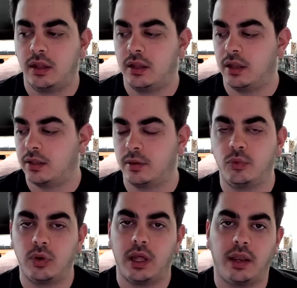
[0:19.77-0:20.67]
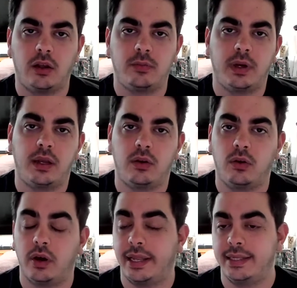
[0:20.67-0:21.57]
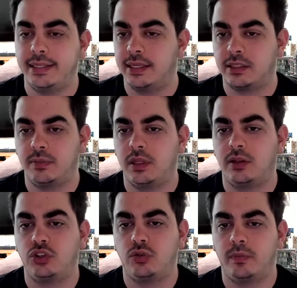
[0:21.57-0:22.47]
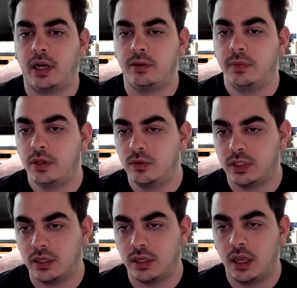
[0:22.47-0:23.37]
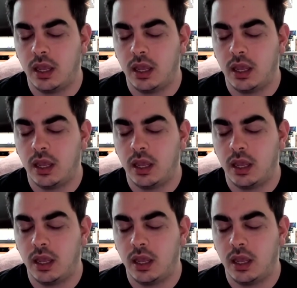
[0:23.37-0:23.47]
Taboola and Outbrain, or any DSP that you might be using,